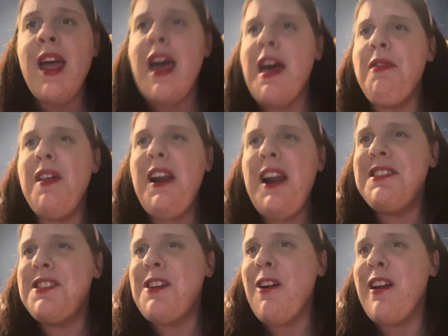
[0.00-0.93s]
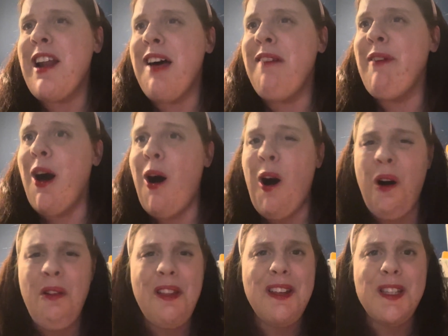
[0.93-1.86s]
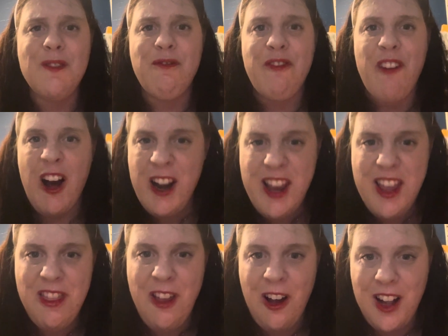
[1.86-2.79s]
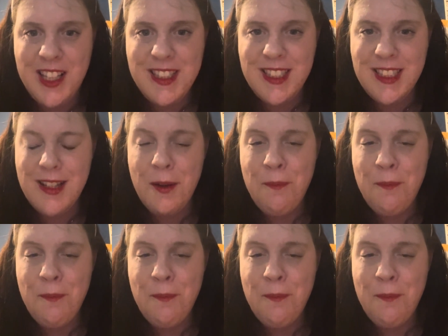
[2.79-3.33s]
And then I started having all these funny thoughts.